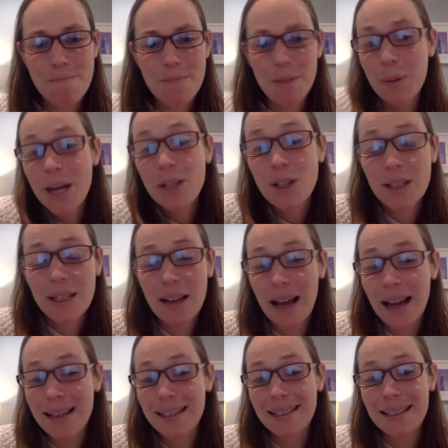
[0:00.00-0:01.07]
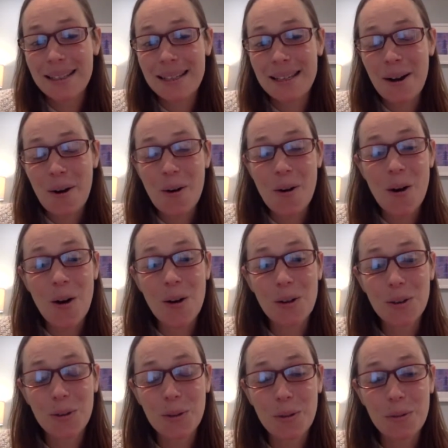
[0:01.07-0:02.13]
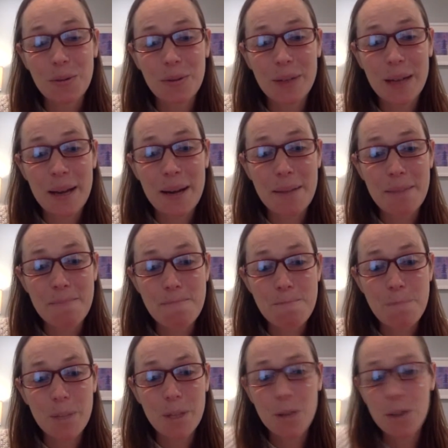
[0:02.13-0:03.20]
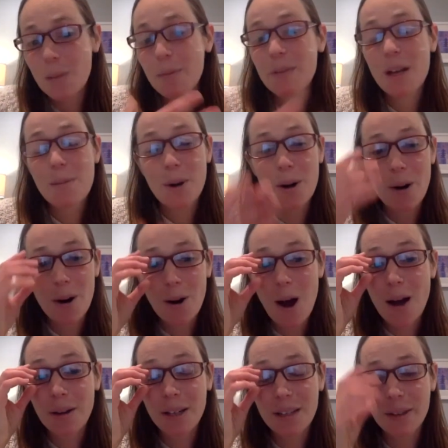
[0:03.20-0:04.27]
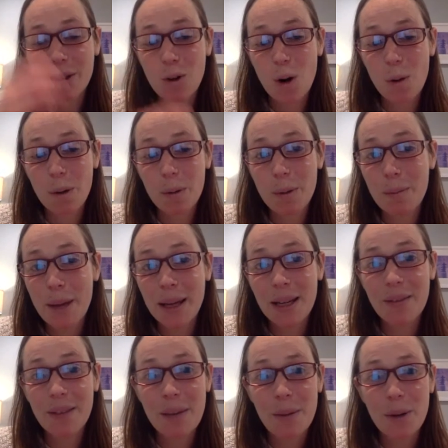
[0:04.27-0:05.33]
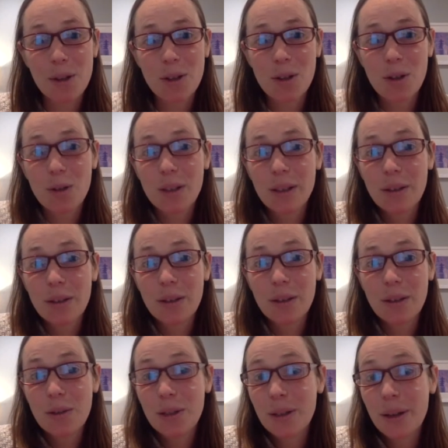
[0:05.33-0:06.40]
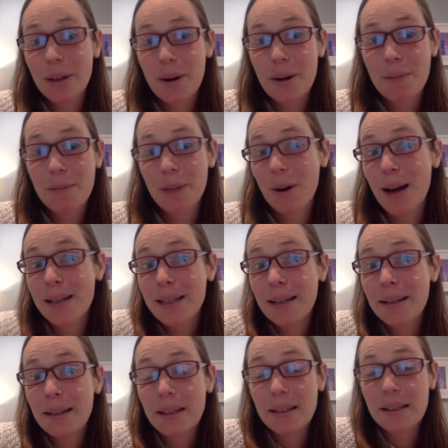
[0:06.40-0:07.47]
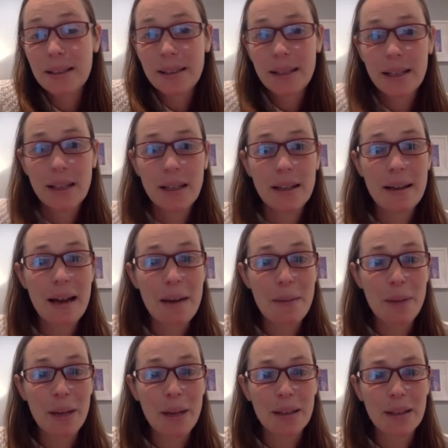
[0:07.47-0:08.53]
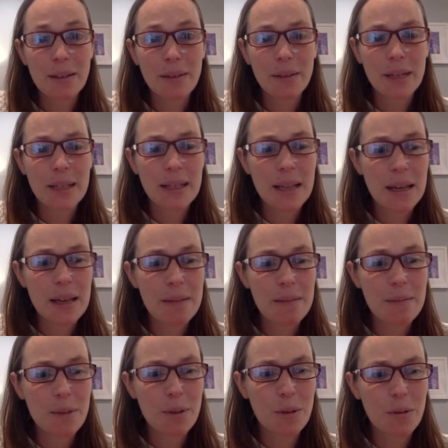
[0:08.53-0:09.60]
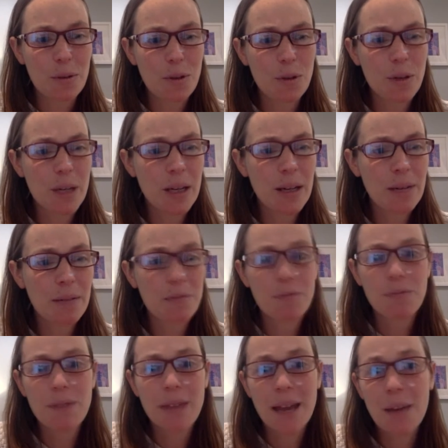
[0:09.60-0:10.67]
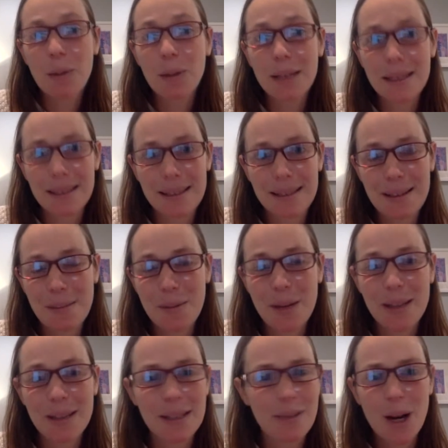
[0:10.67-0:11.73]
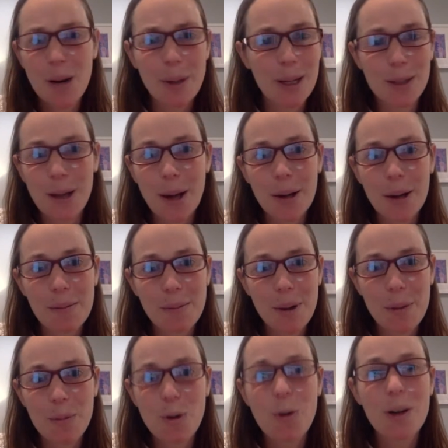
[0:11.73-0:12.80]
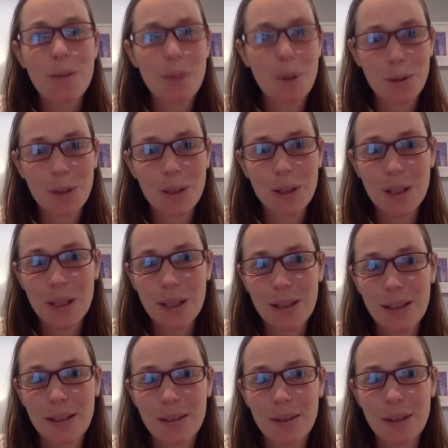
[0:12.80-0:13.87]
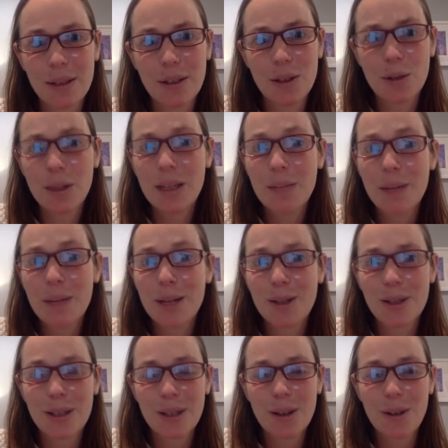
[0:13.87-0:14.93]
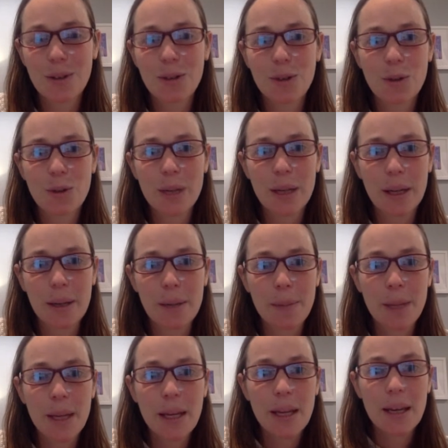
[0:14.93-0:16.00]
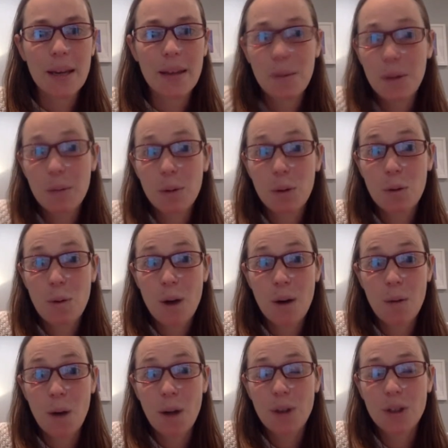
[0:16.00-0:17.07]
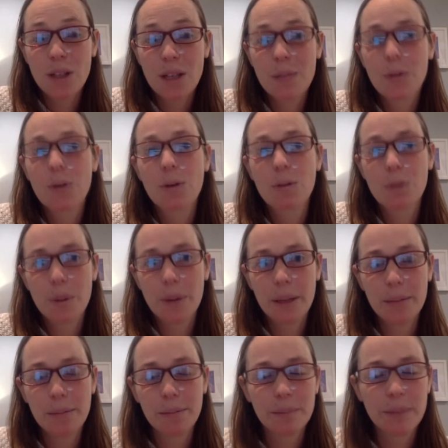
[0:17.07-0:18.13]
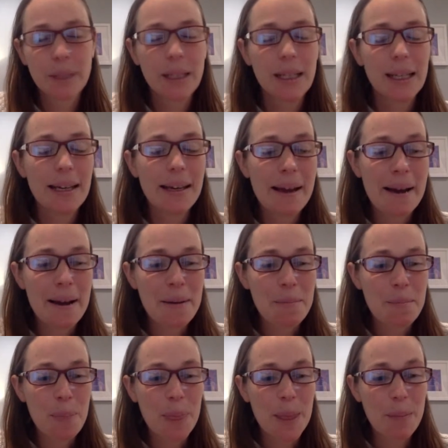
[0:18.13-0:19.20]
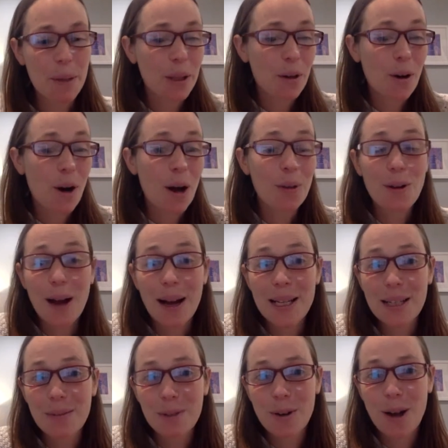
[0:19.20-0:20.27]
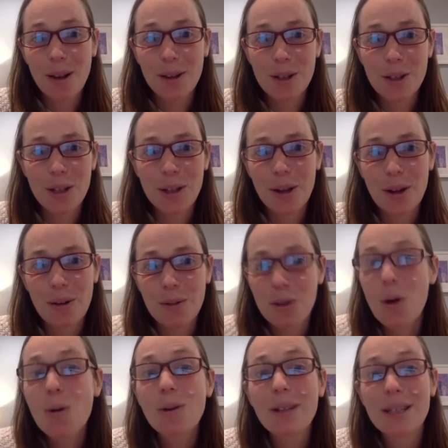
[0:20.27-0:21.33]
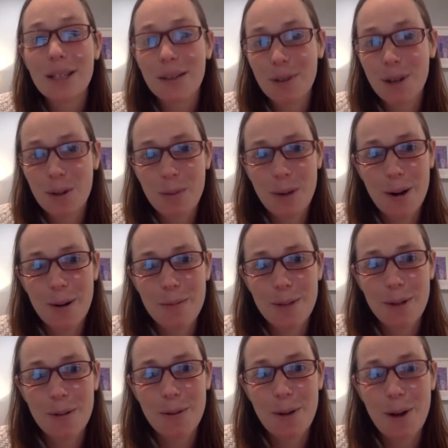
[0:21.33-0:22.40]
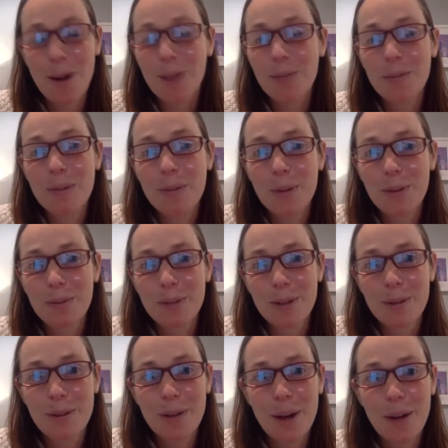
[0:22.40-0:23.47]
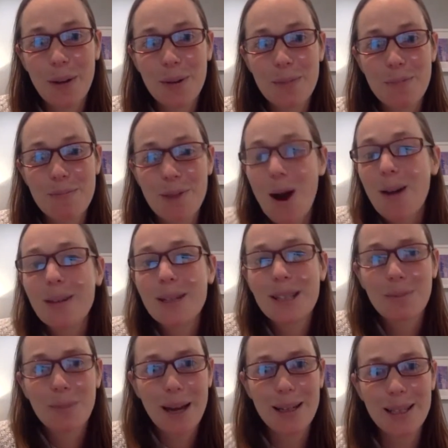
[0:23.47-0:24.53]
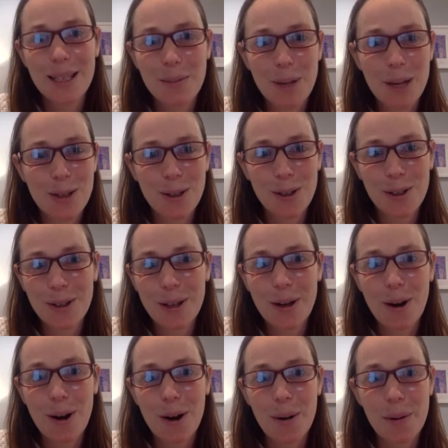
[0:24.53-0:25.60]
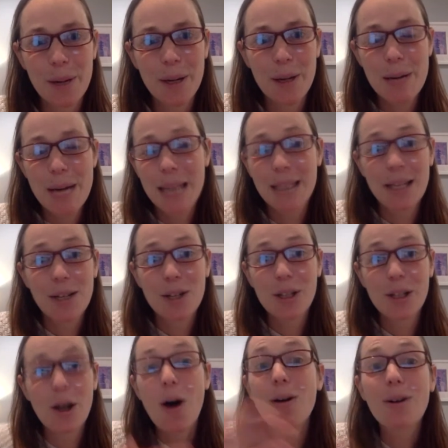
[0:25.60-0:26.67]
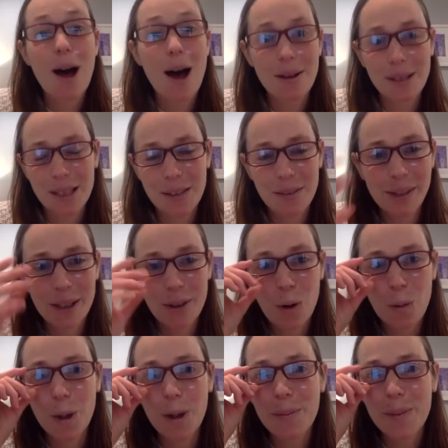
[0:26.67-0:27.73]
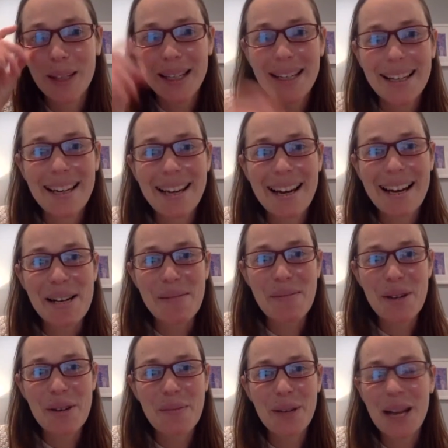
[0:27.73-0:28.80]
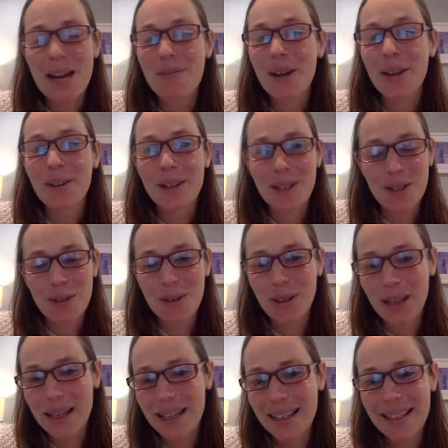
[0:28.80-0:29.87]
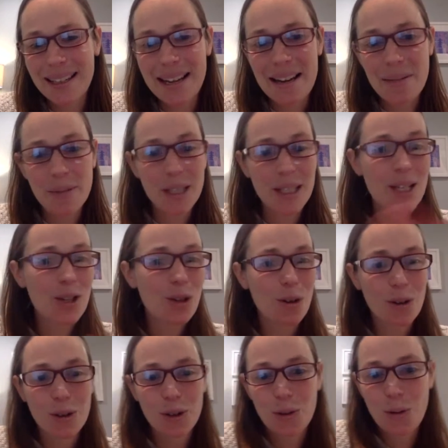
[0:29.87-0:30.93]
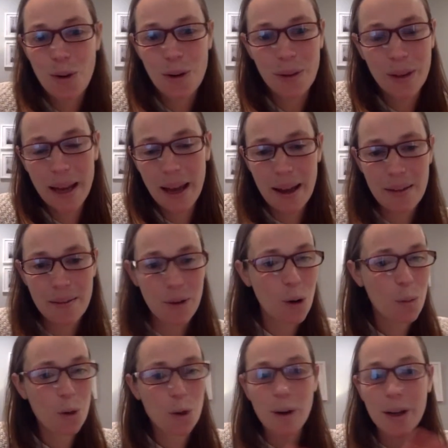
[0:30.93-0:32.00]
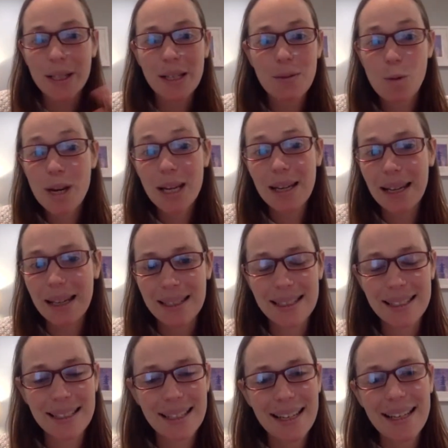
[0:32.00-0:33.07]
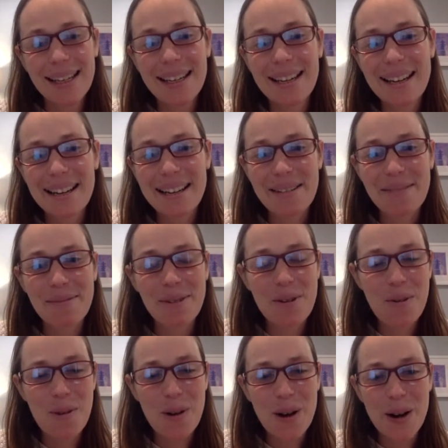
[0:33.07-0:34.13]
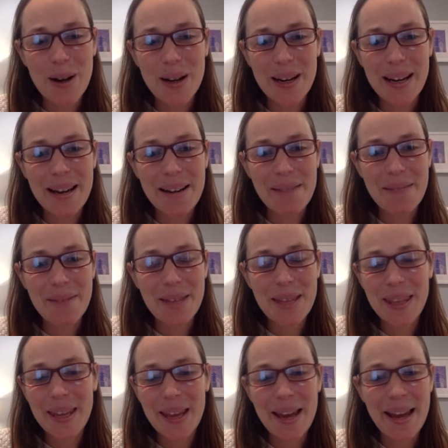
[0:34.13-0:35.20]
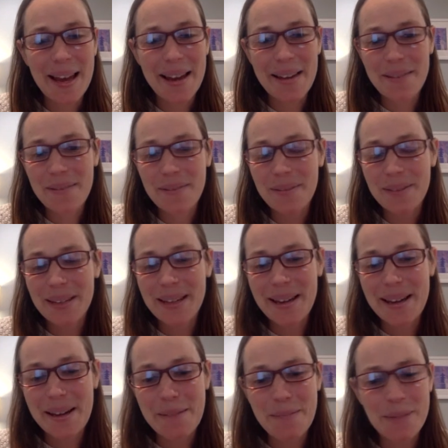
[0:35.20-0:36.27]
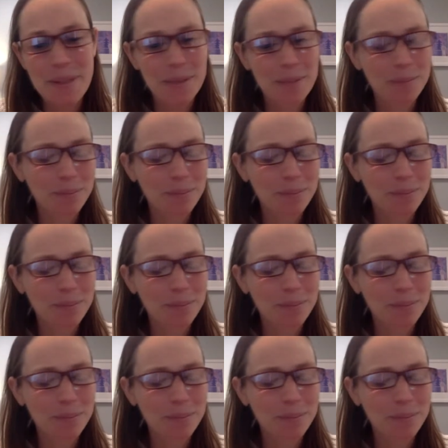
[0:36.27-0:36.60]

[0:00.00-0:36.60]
the patients that I see are all sort of, um, some of them are, are, cognitively normal, but many of them are slowly losing their their identities. Um, and it's a it's a sort of treating families in some ways. It's very much not a, a, broken bone disease. It's it's treating patients and also treating the people who are watching them go through it. Um, but there are other kinds of neurology that are totally different, where you know all of people, you know, other colleagues of mine see patients that are essentially all cognitively normal, um, but have other issues like uh, seizures, or they have you know progressive weakness, uh, or yeah they have um,